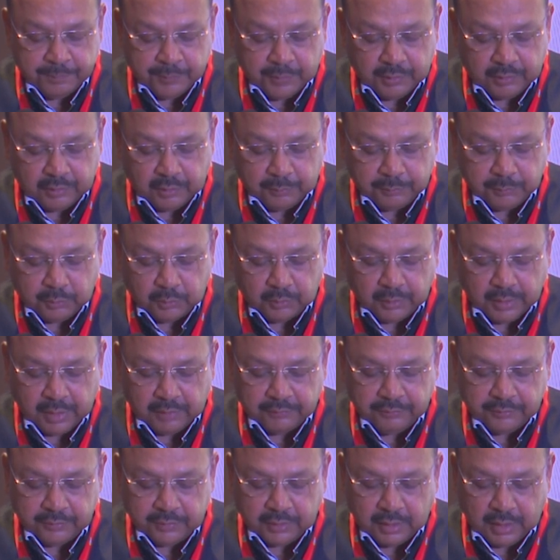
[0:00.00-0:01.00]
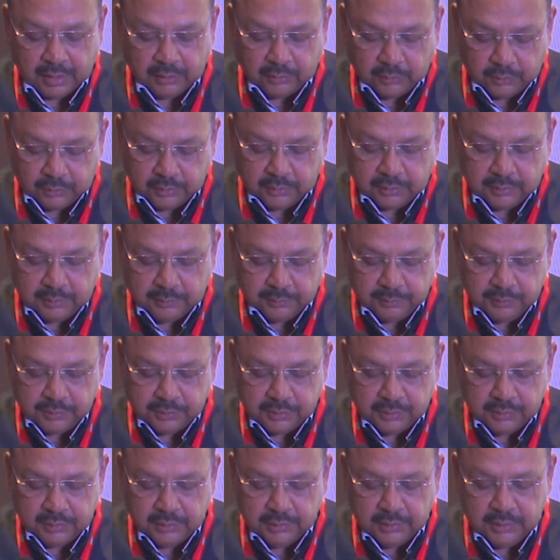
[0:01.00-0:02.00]
cryptographic
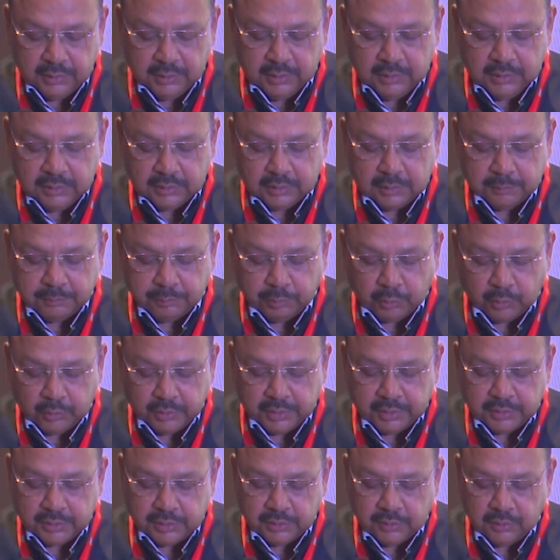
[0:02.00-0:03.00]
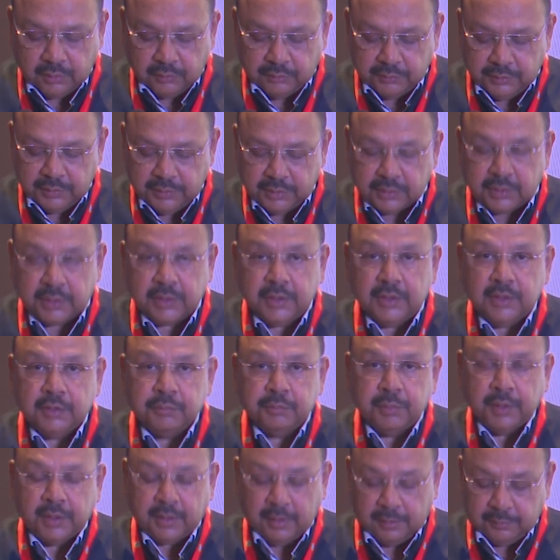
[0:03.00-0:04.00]
algorithms. The protection of these keys
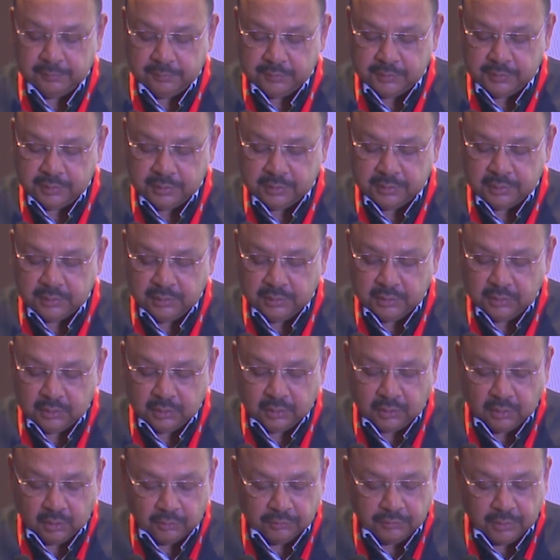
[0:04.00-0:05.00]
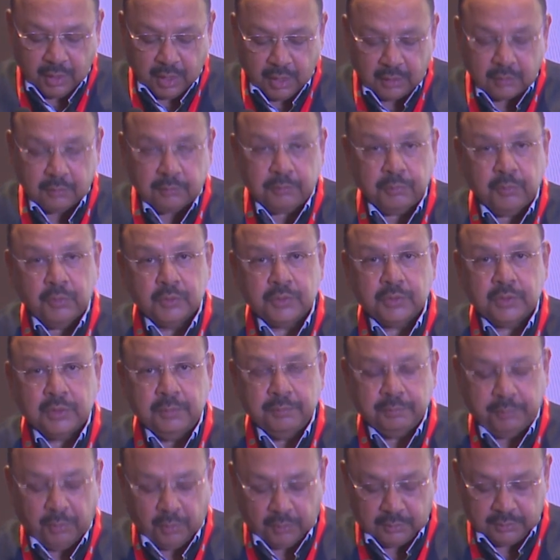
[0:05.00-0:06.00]
becomes of utmost
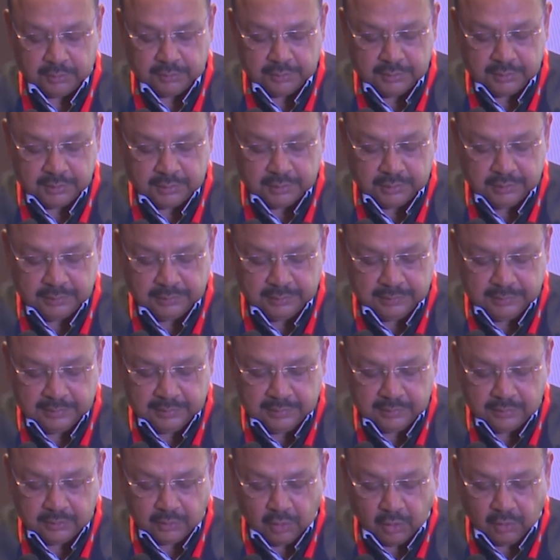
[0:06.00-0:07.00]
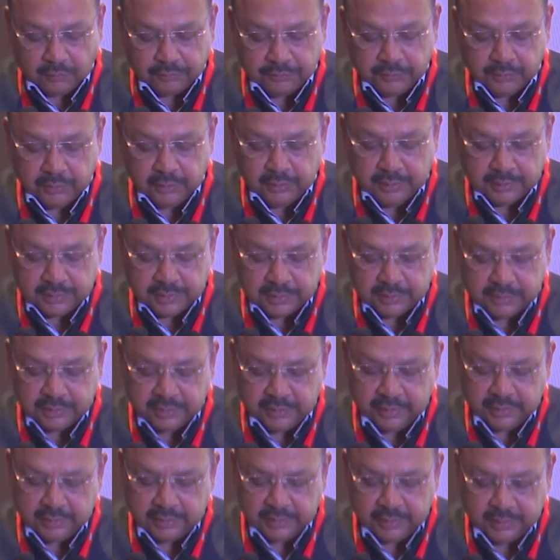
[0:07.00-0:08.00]
importance, often
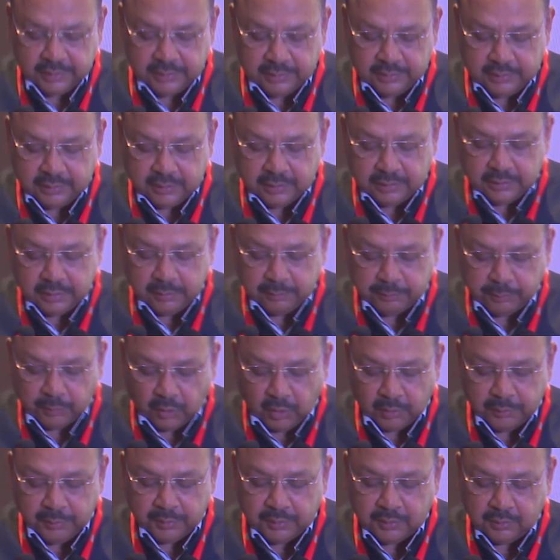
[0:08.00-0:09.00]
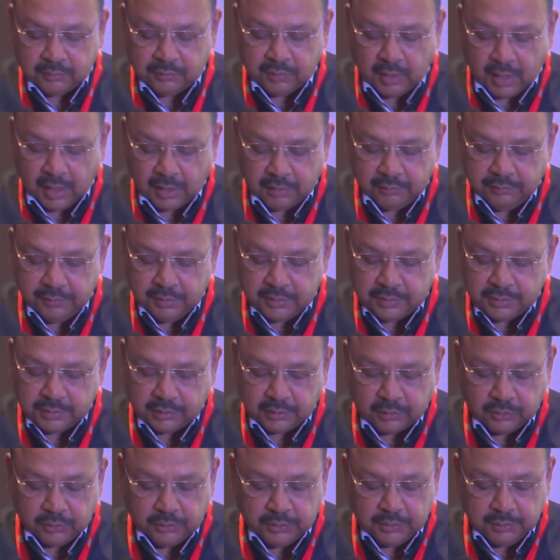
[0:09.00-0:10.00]
necessitating the deployment of hardware
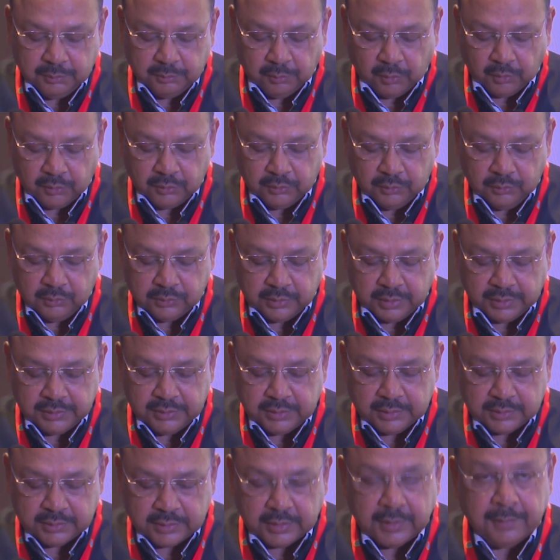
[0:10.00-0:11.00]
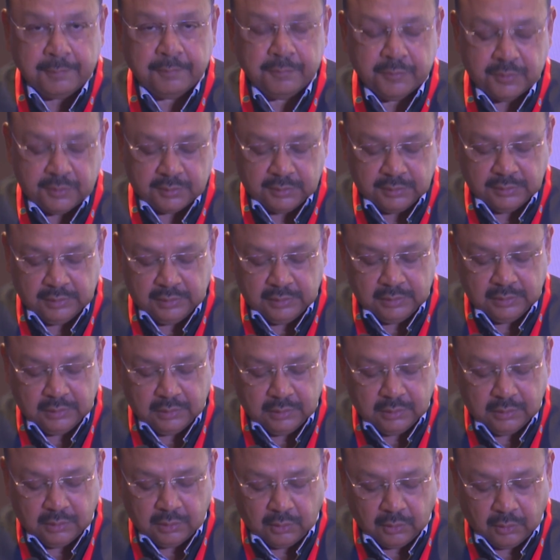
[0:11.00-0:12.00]
security modules, HSMs,
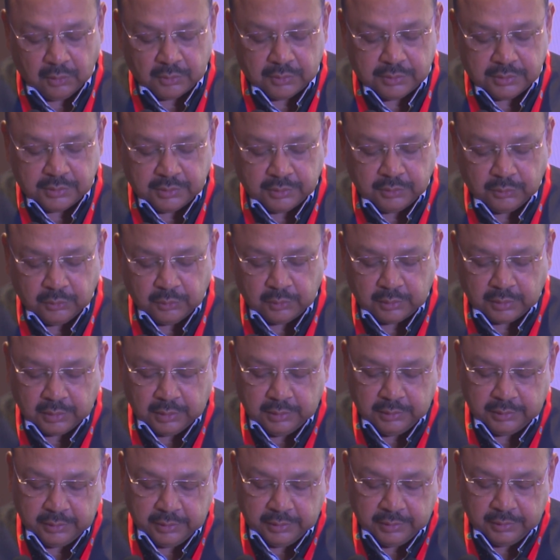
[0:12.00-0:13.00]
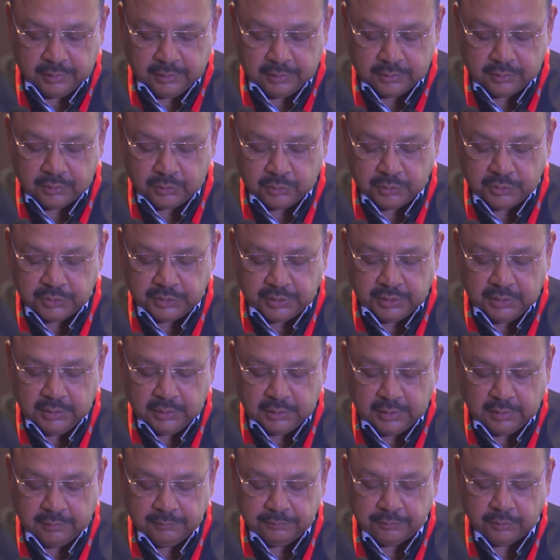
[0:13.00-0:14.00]
or secure containers to shield
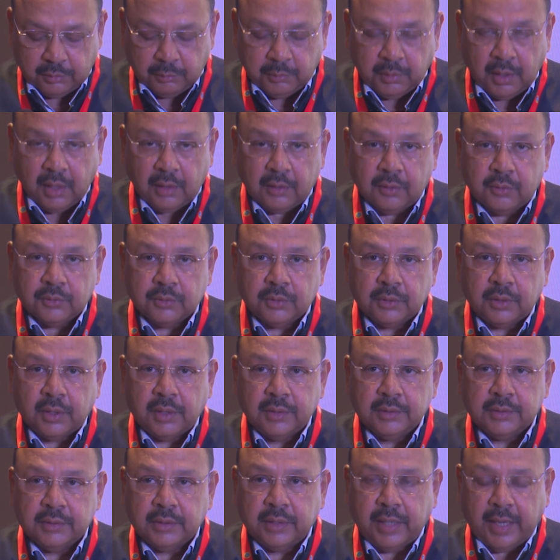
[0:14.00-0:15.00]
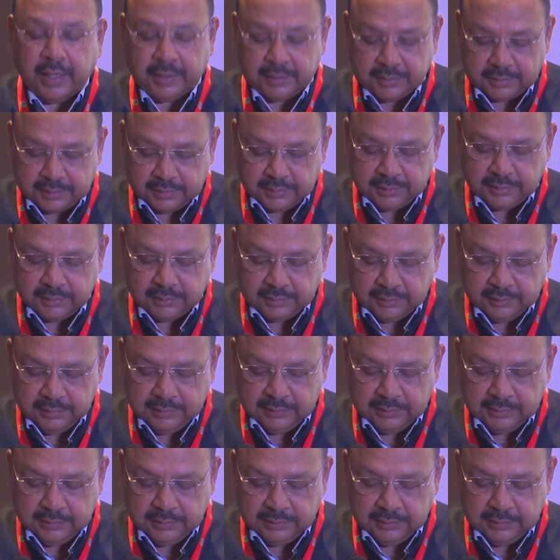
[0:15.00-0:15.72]
them from unauthorized access.